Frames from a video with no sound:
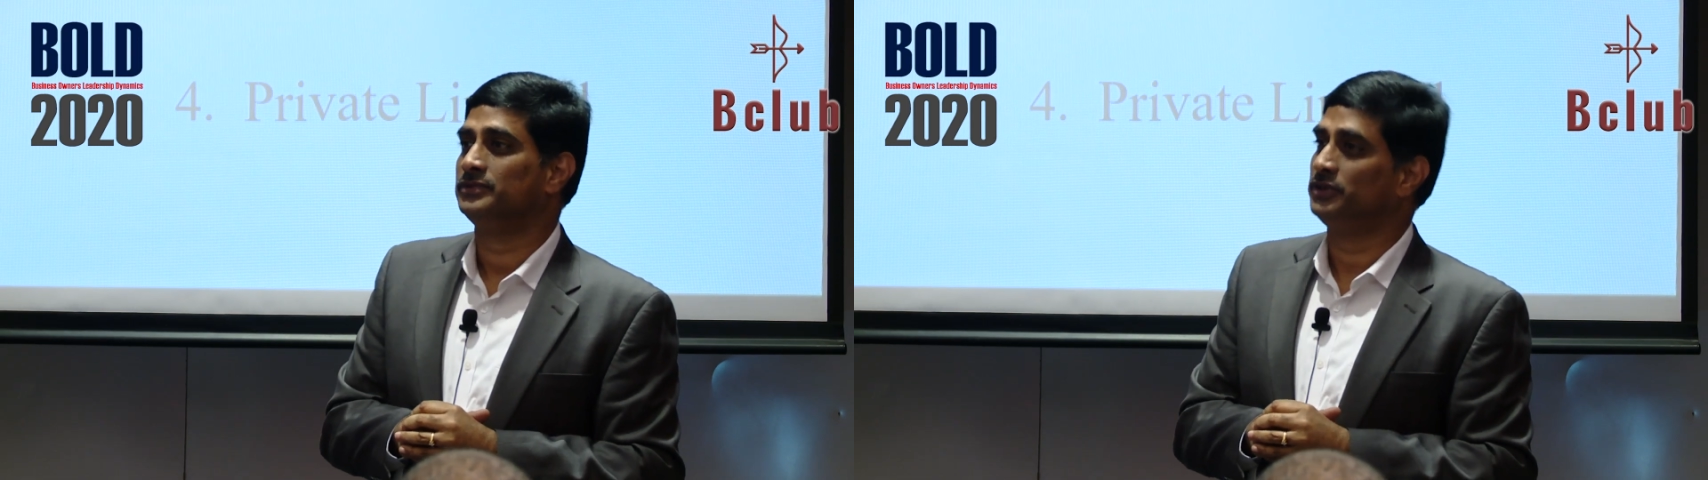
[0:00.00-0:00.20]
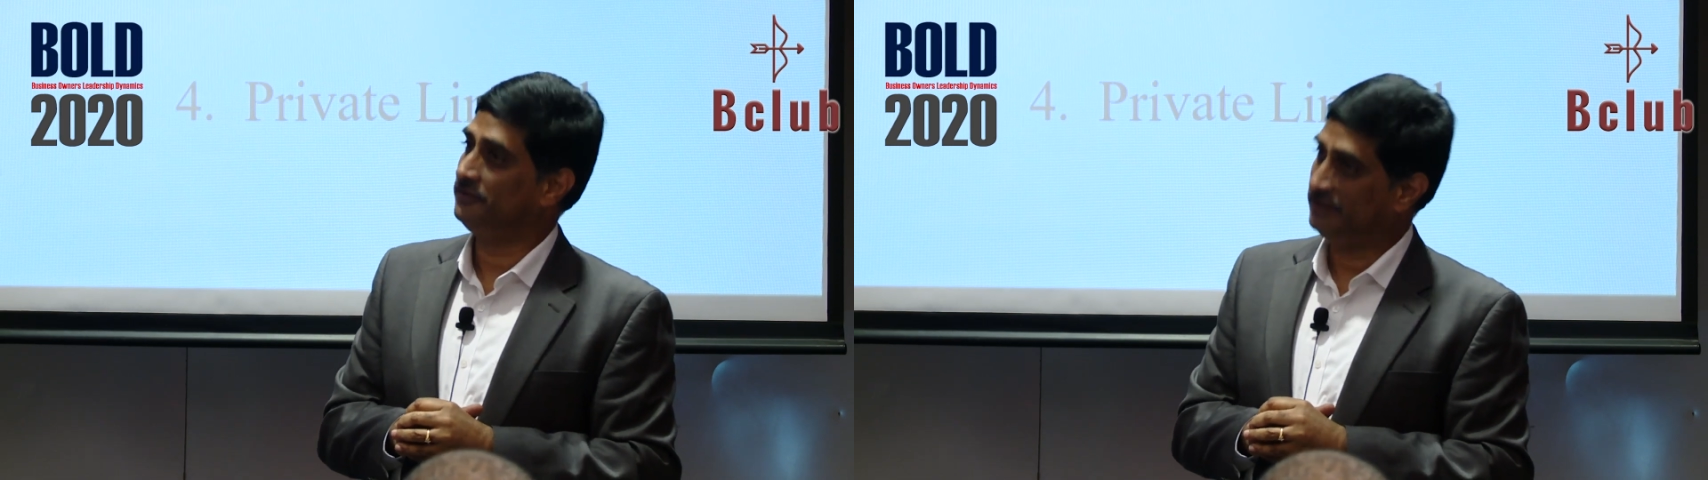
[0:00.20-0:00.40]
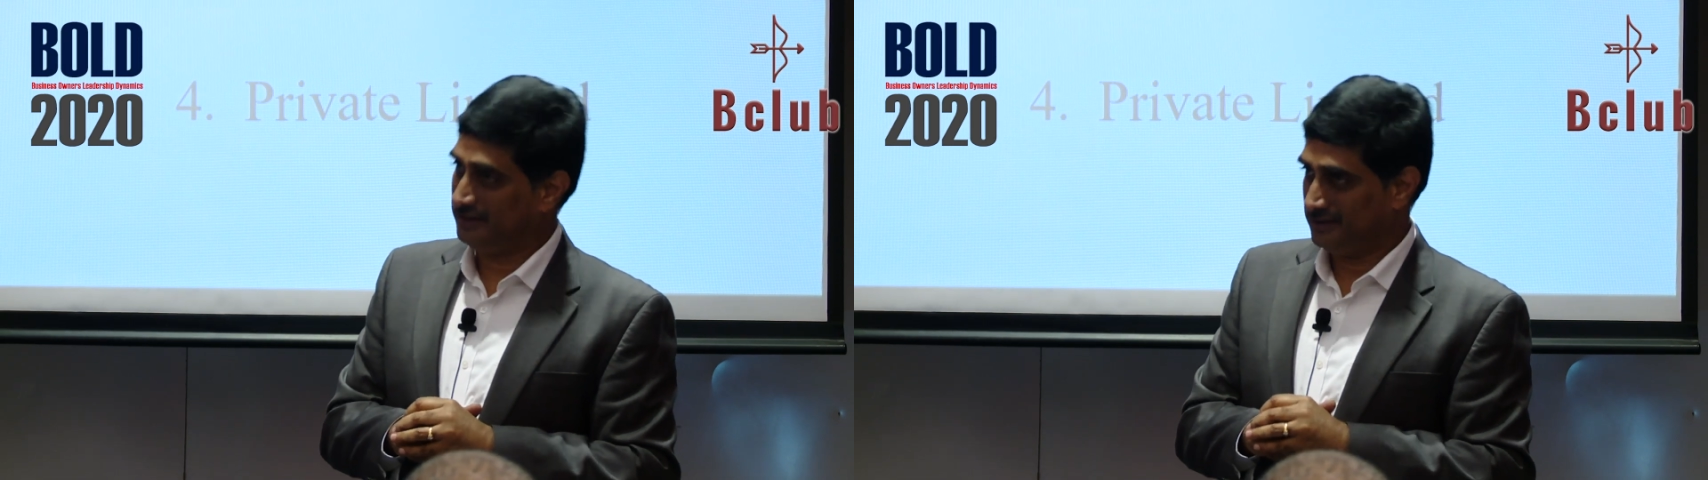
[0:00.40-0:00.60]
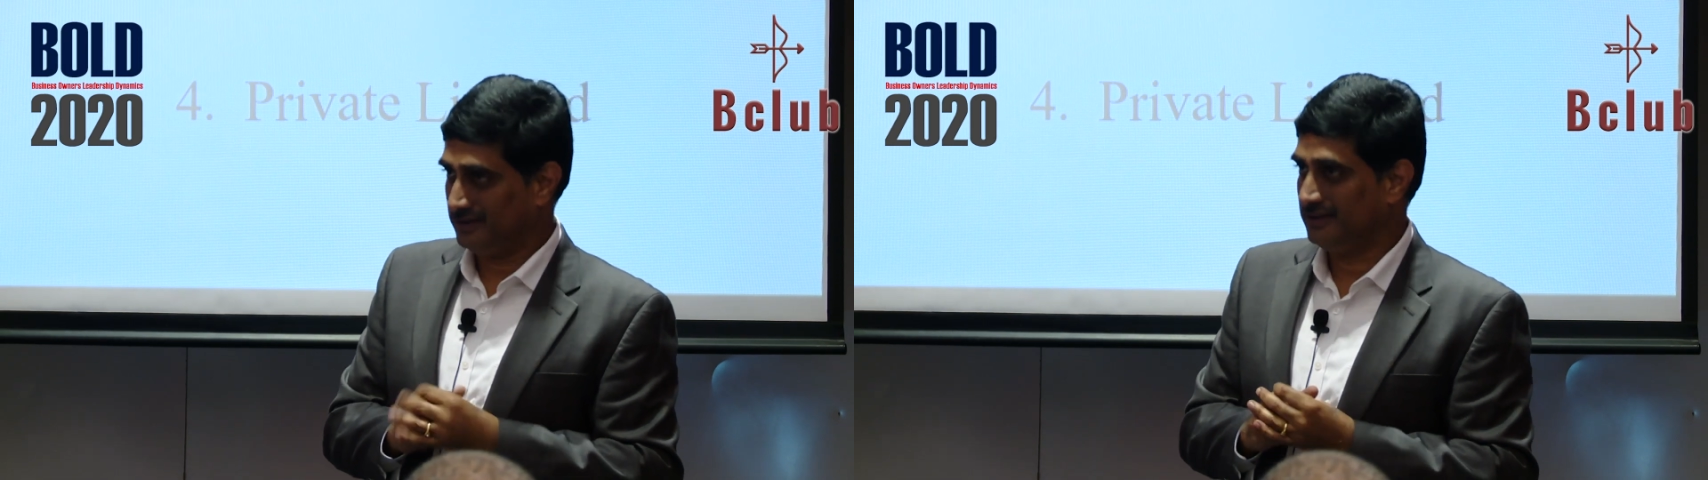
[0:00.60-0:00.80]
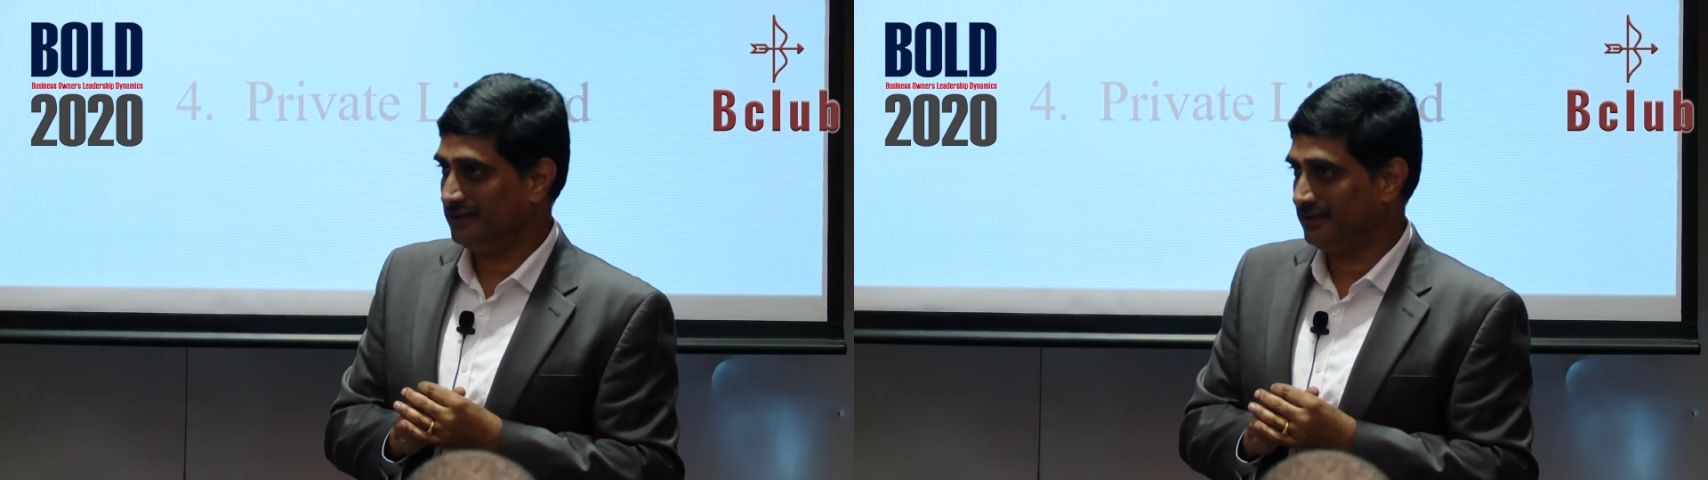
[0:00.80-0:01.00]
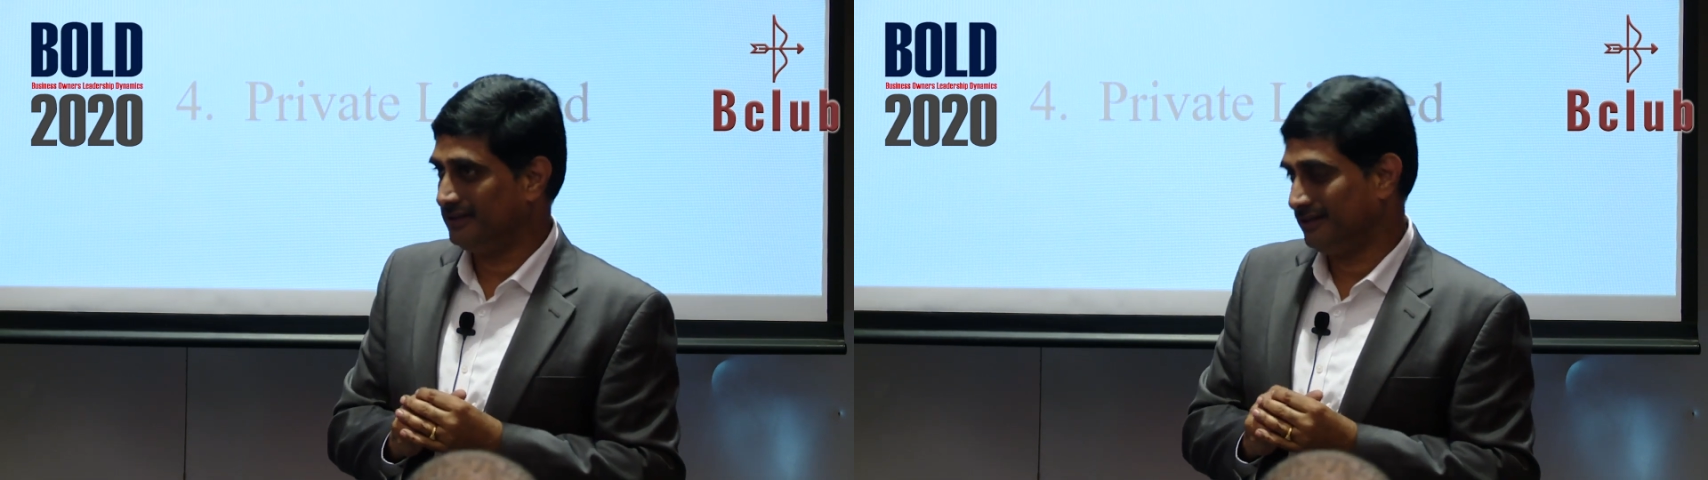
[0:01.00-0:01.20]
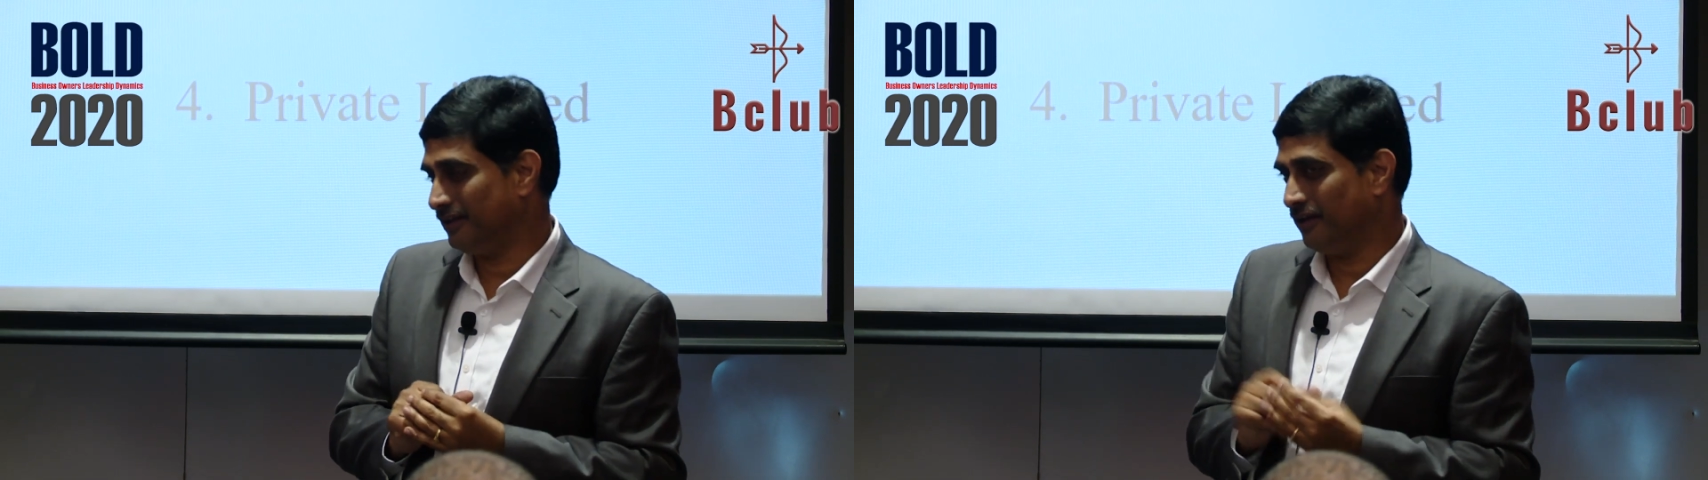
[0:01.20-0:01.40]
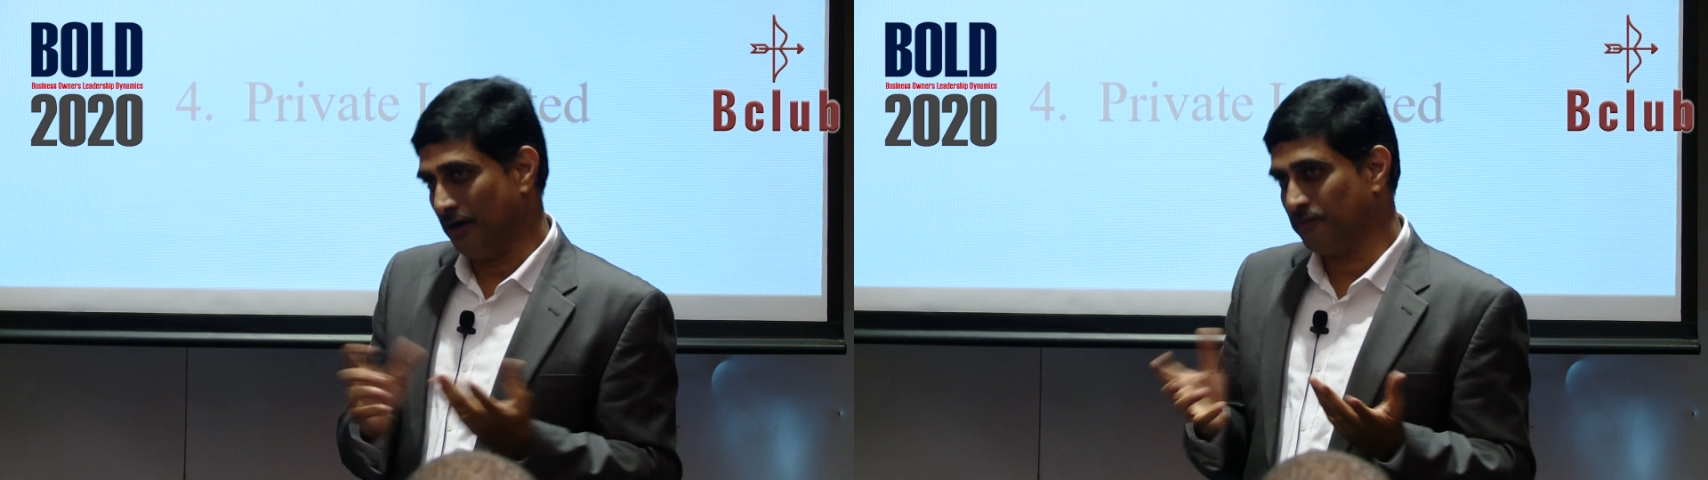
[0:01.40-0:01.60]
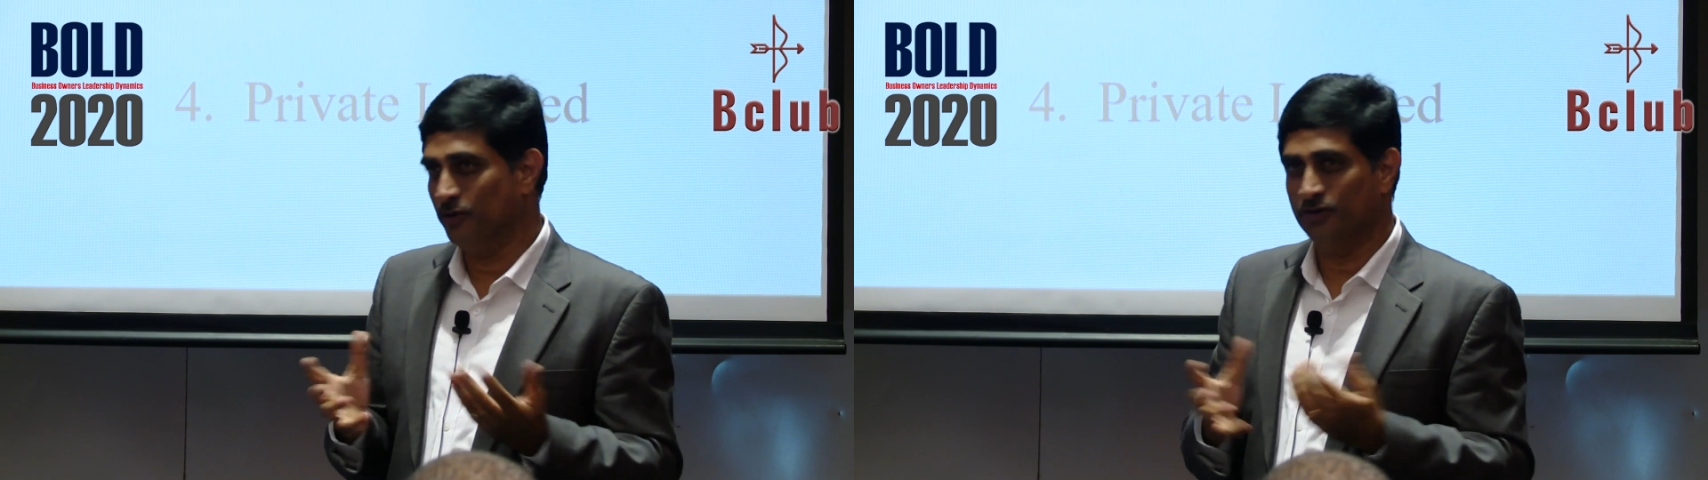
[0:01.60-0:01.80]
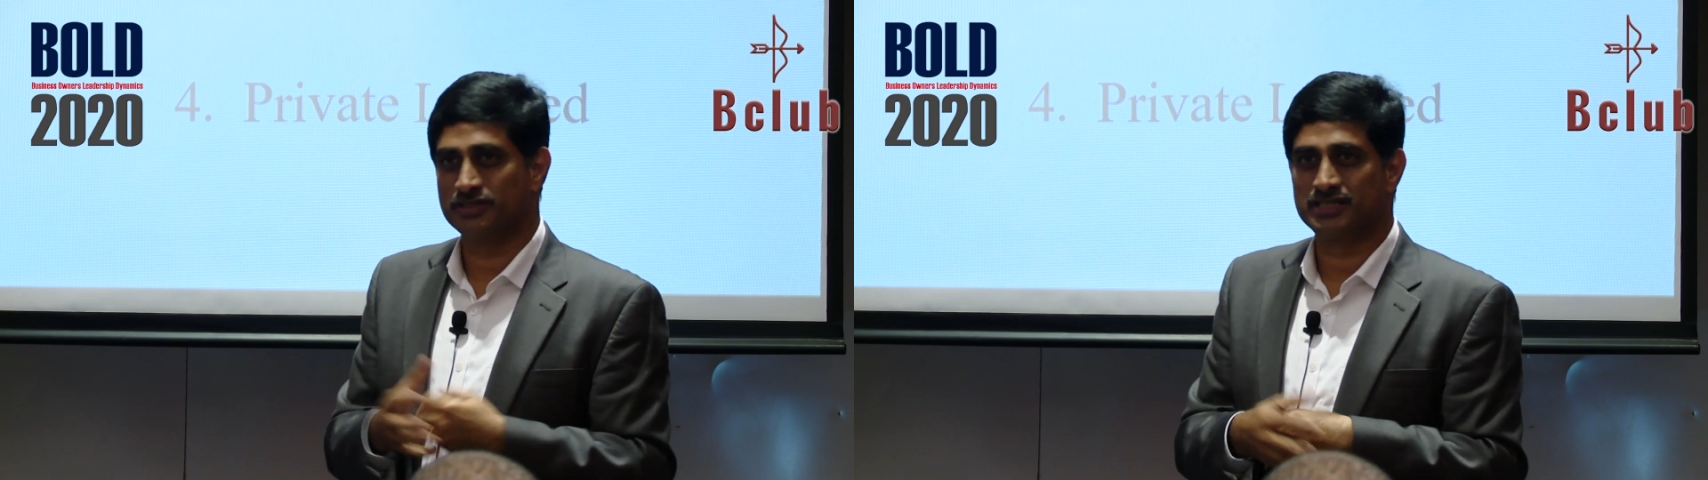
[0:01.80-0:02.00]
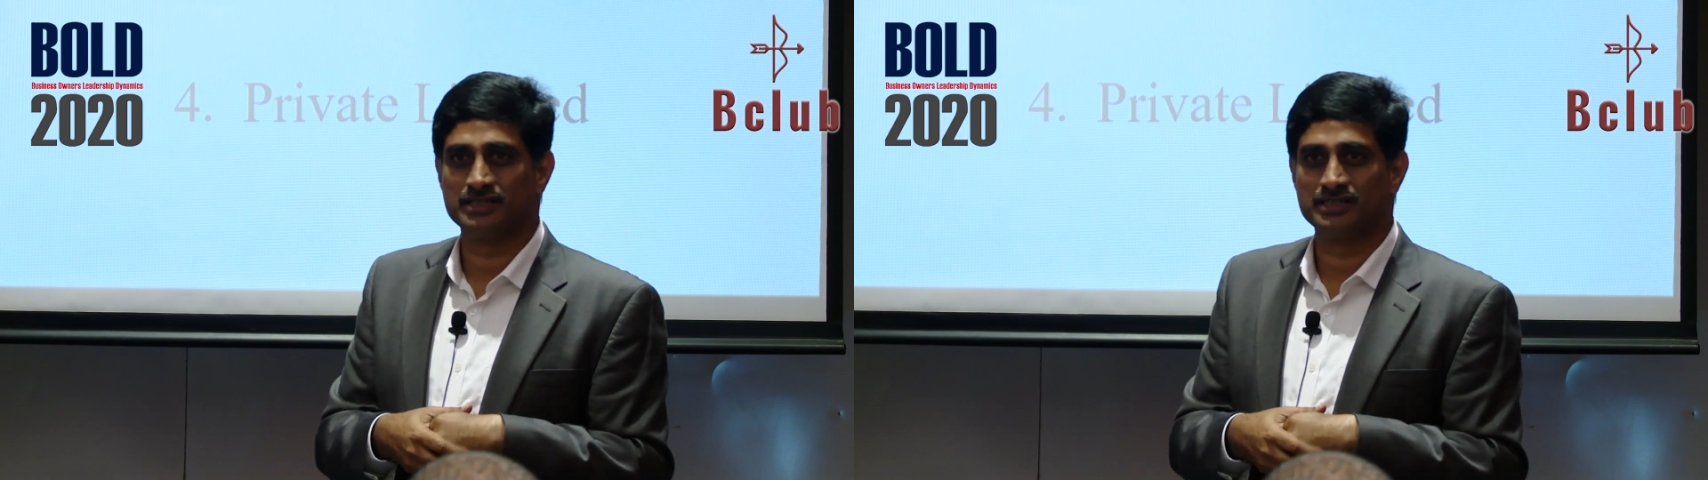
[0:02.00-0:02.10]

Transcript: So even, of course,